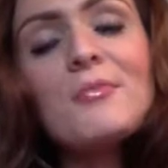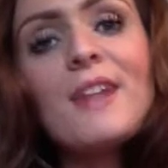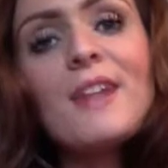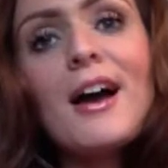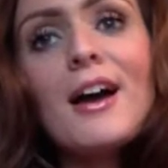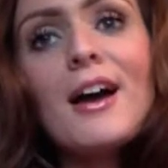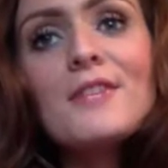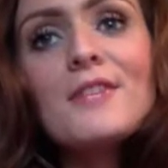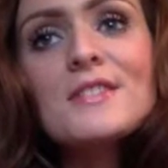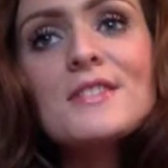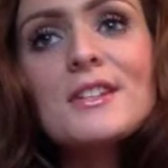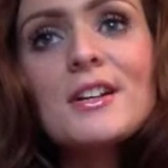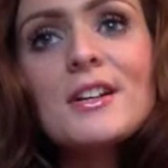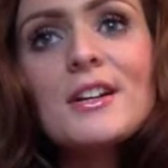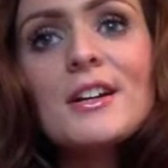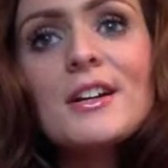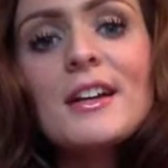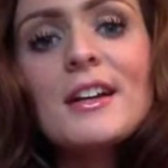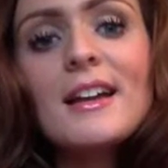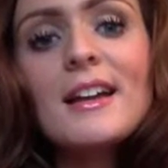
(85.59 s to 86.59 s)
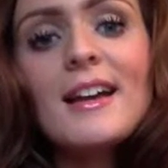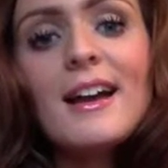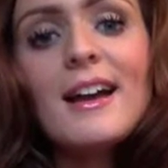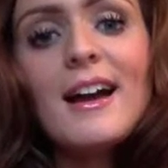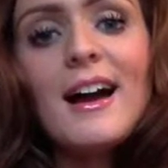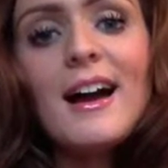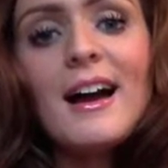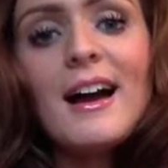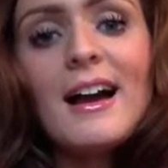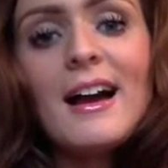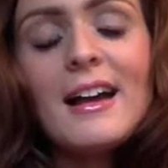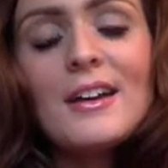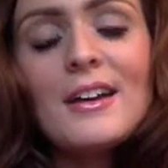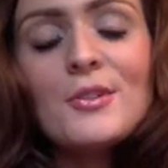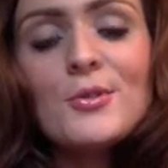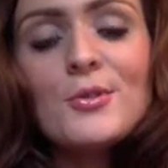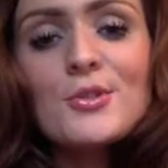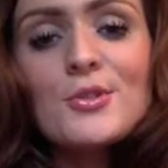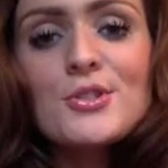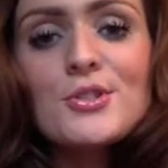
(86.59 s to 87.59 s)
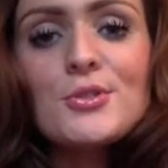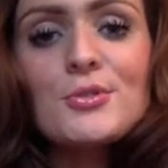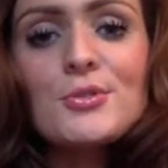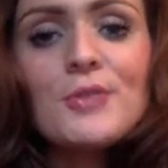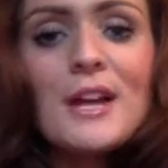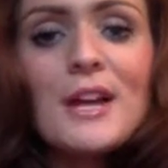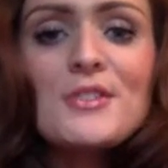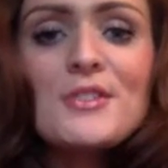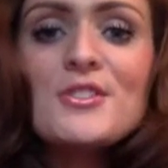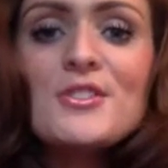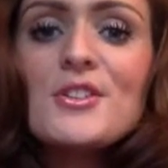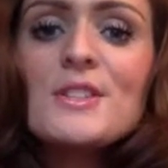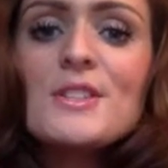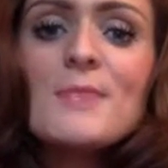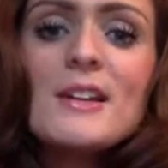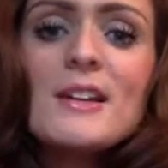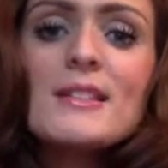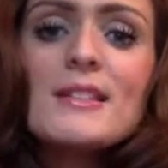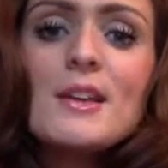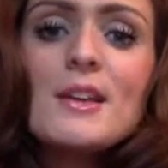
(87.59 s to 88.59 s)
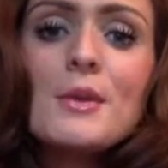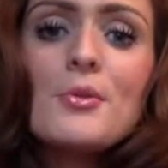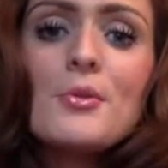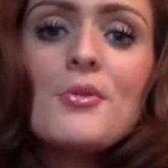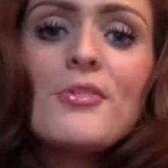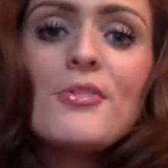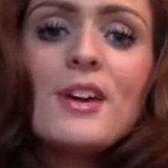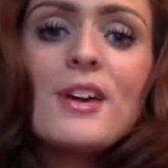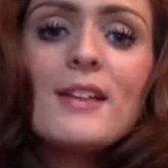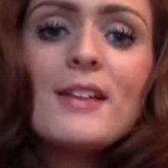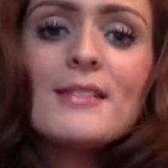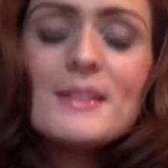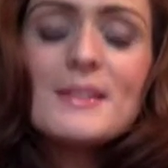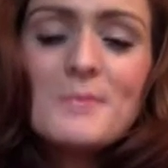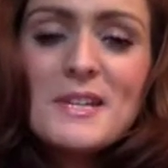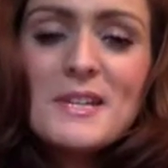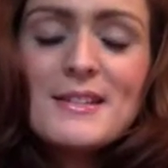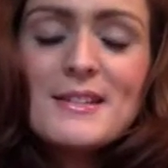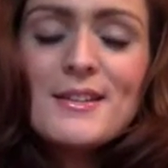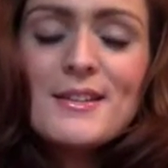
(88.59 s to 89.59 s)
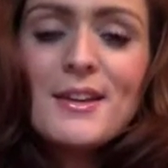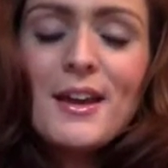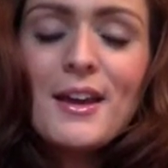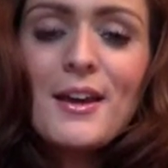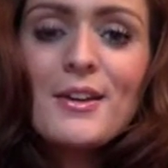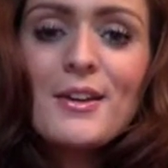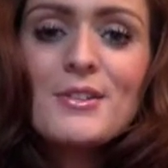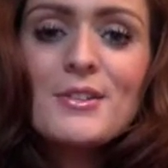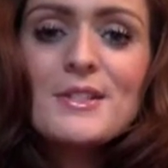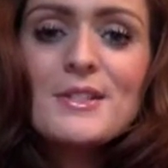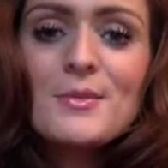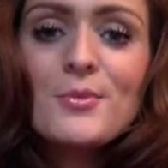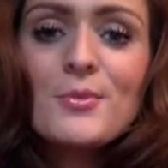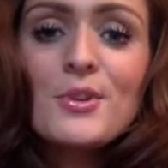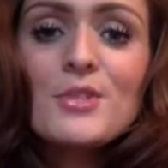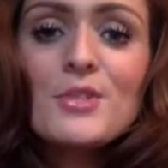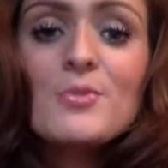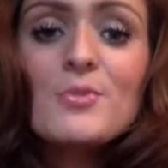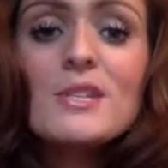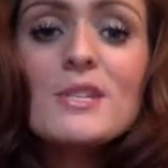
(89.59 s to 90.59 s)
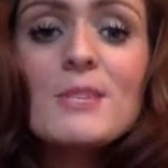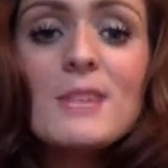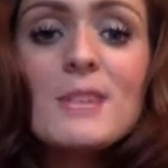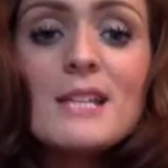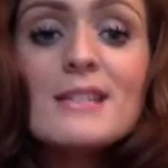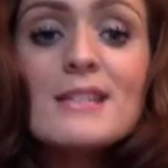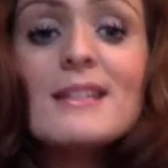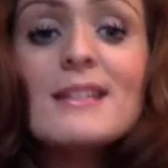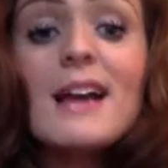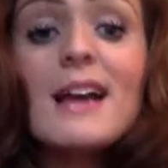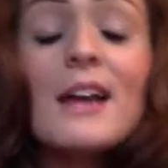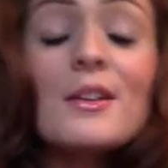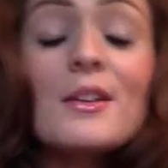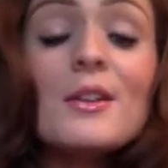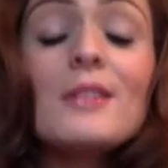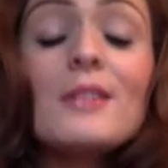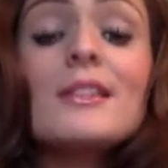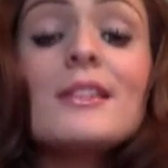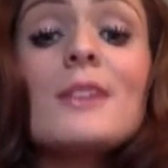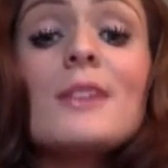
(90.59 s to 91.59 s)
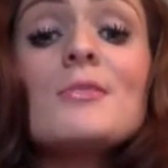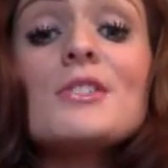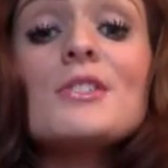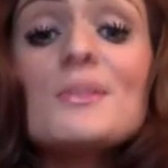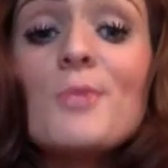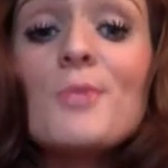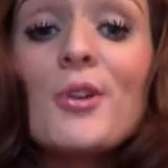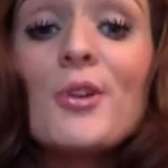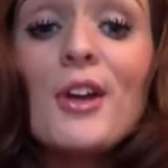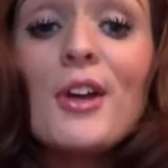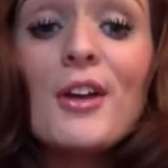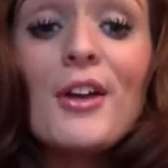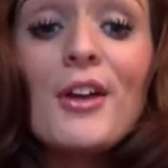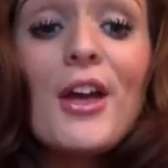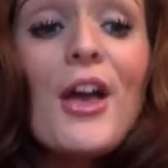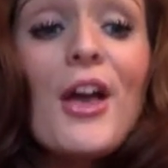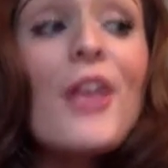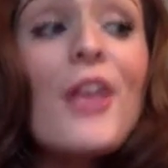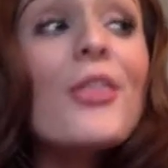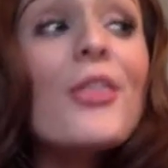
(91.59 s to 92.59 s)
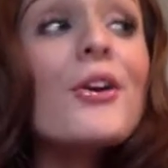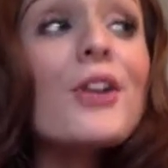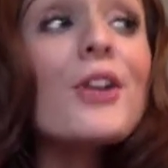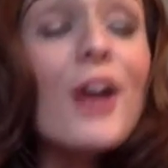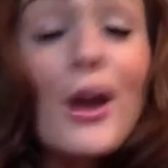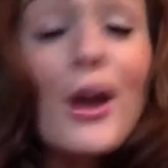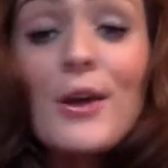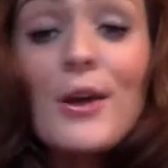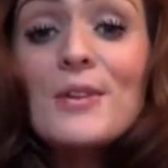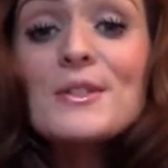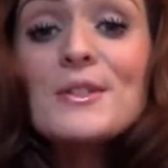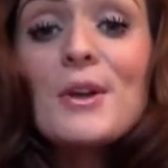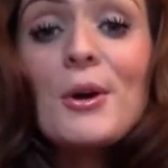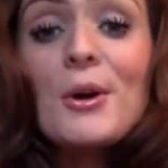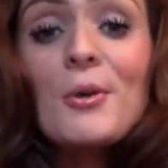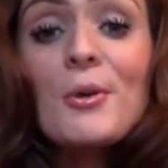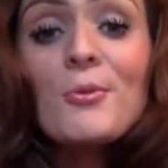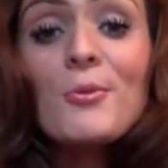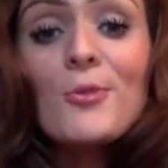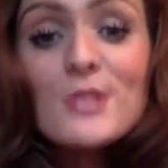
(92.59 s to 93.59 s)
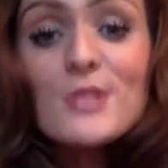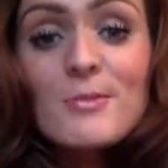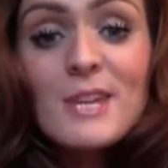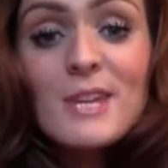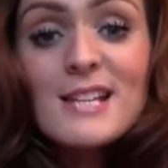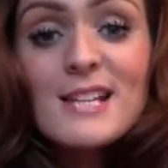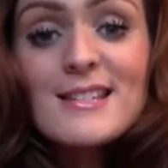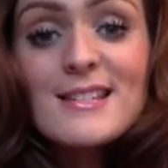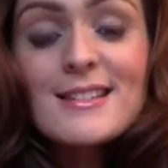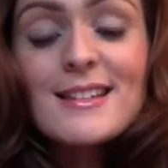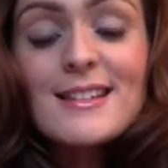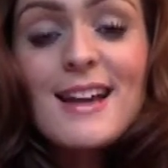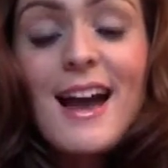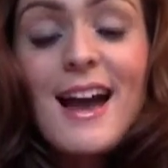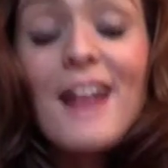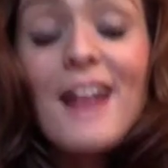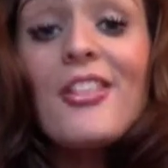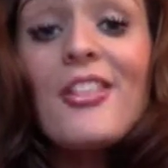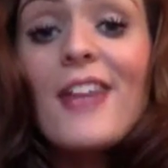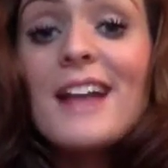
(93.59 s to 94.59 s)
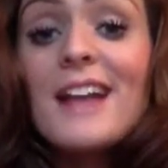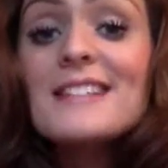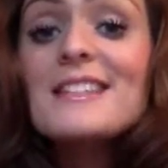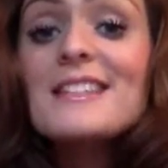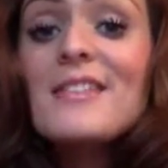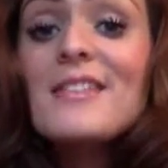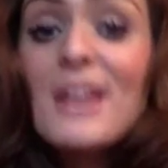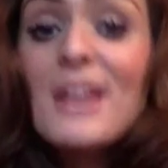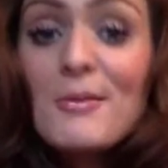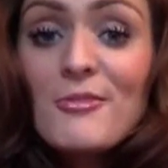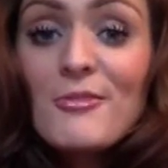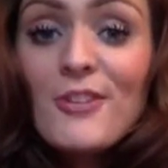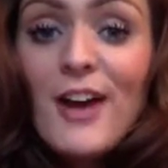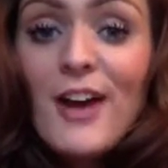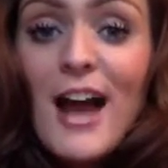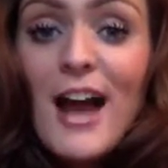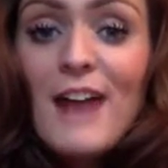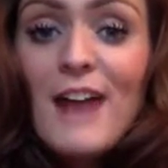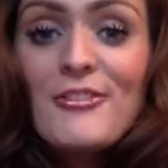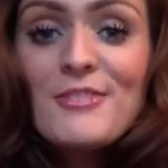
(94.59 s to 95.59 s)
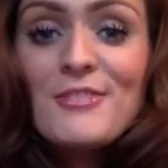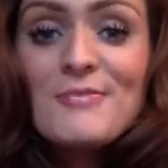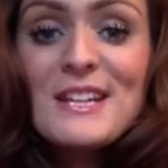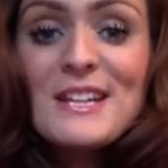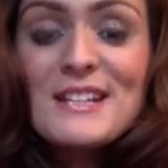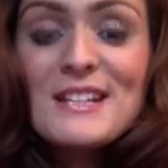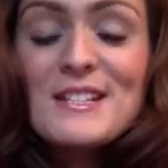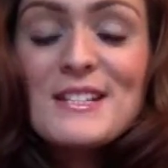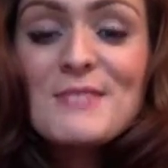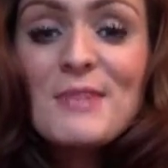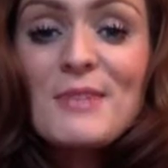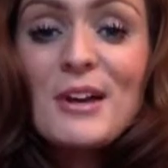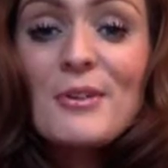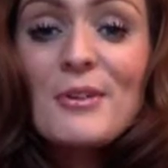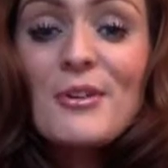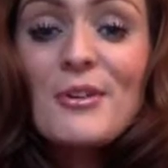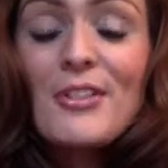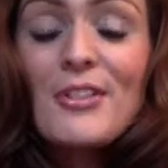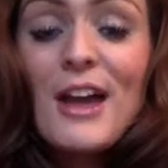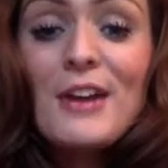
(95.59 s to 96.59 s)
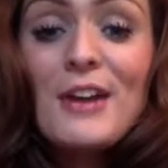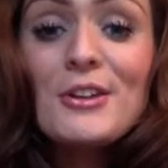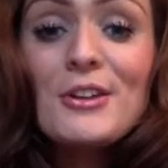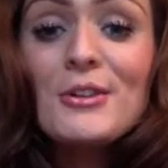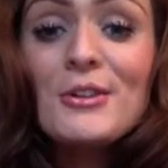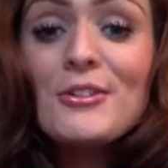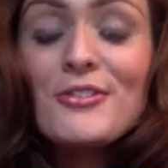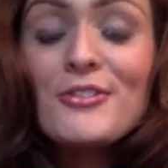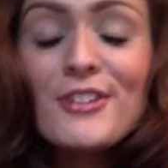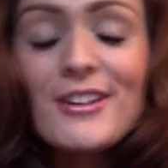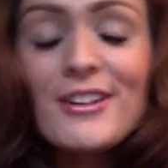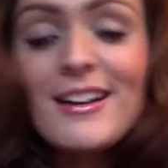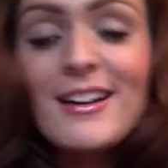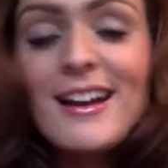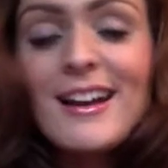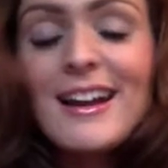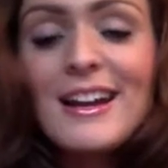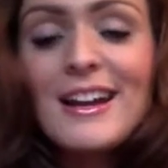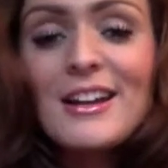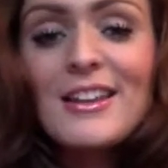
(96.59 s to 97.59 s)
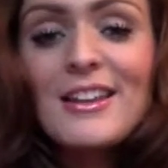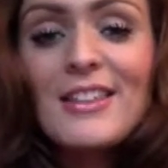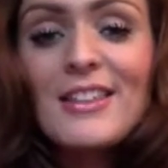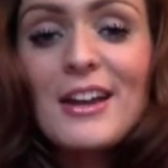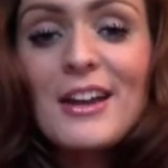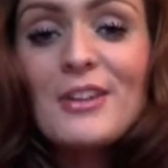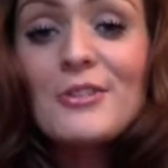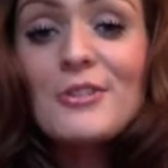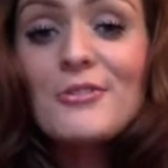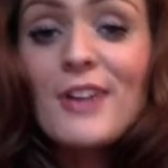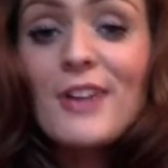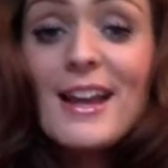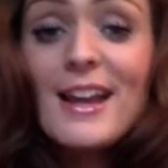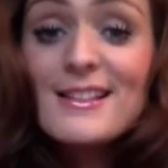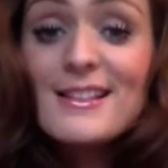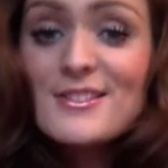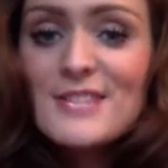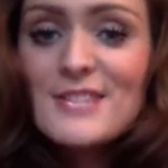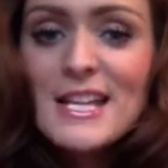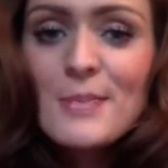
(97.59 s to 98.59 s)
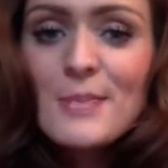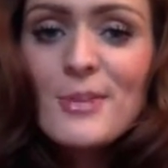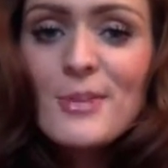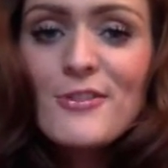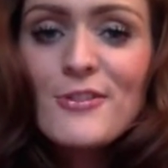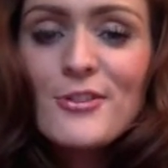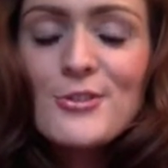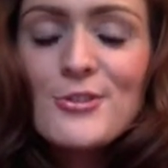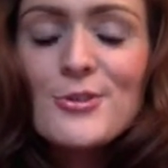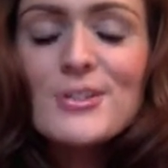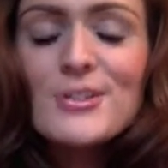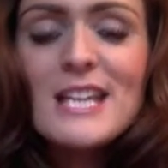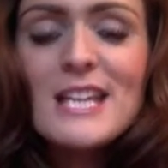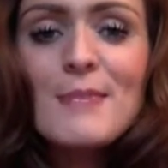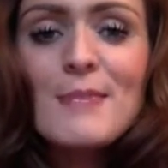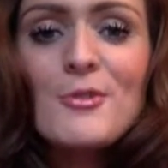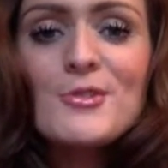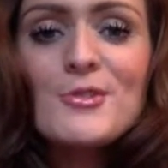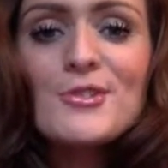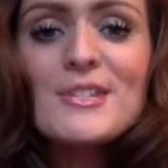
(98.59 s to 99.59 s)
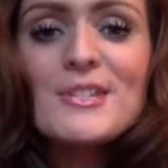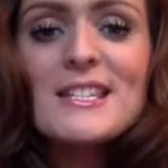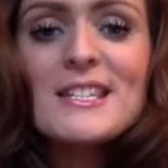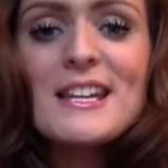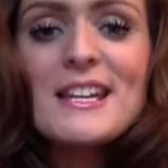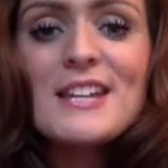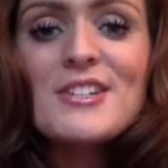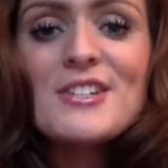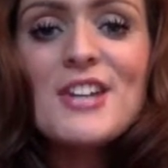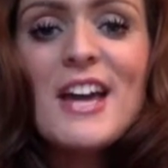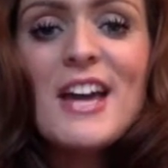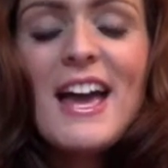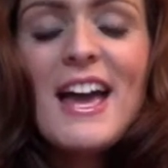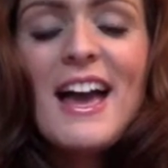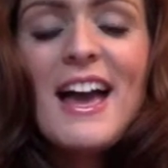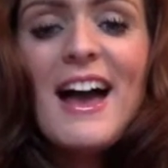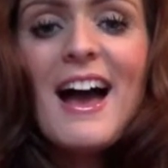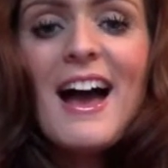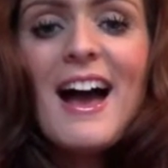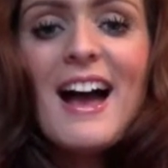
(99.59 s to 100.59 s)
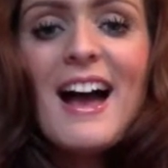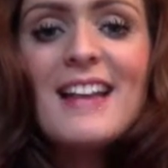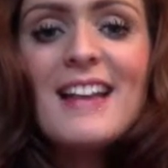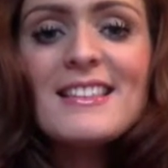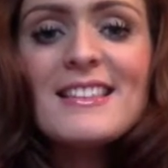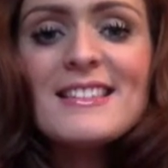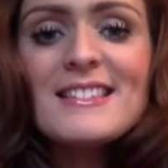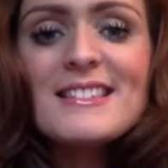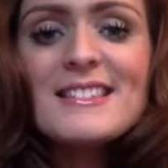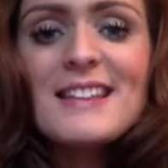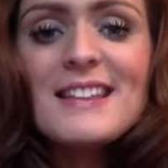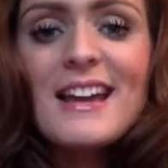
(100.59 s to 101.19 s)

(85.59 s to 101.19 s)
after I got to introduce myself and speak to the crowd, which was amazing. And let me just point out, the crowd was amazing. And thanks to them for having me as well. Thank you for entertaining me for the short time I was on stage. And